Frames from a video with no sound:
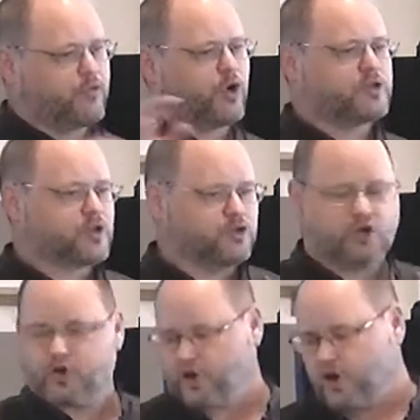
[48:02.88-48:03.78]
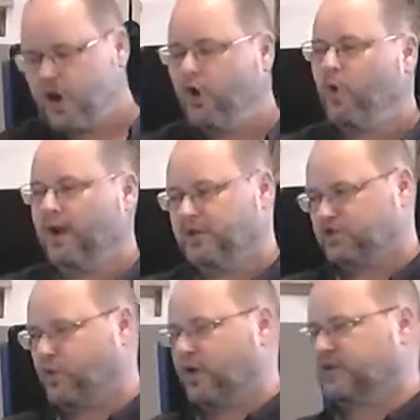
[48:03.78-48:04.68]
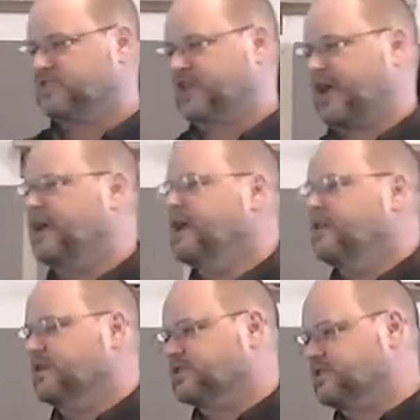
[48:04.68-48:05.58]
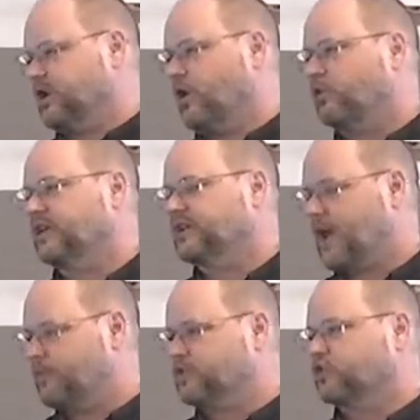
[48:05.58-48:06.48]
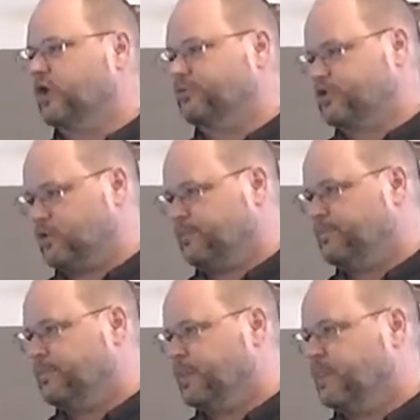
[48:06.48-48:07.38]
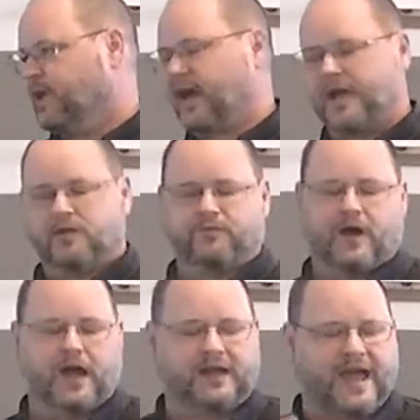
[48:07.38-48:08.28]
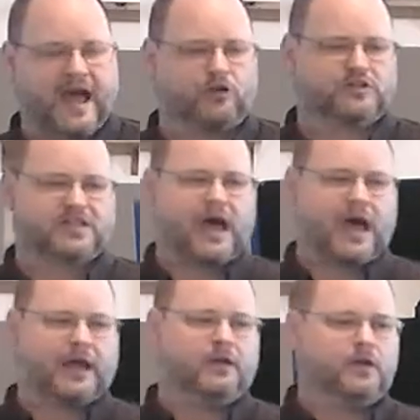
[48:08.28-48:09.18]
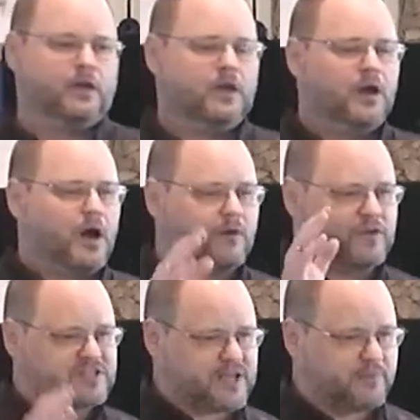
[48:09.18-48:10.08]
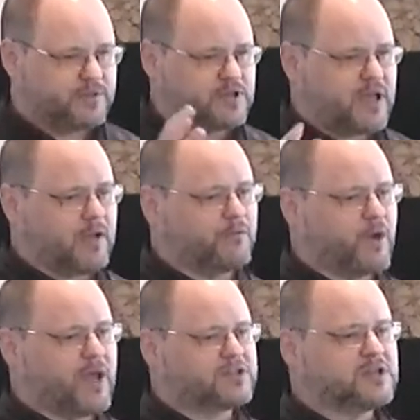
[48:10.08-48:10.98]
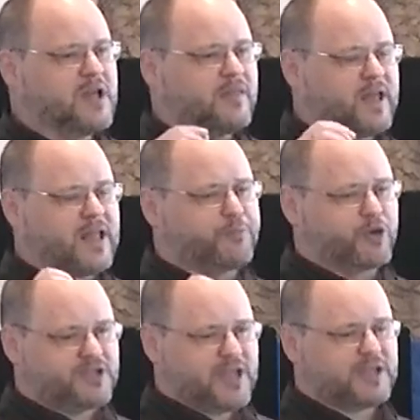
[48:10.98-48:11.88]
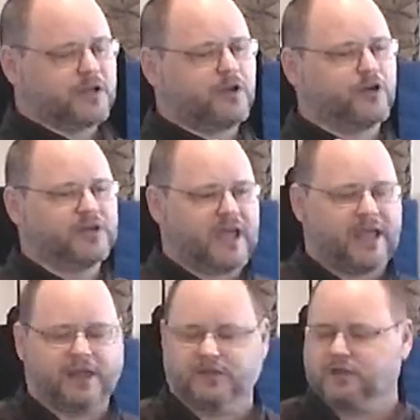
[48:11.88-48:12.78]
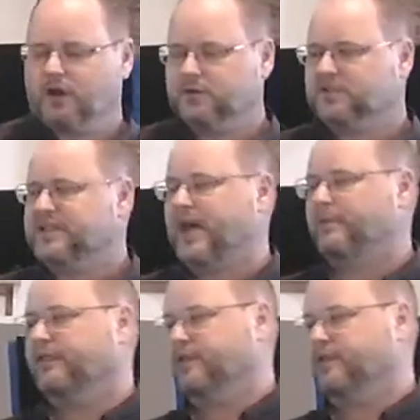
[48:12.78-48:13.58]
or a sojourner, no one is to work this day. This is the only time in Scripture that I can find outside of the seventh day of rest that a particular day is called a Sabbath.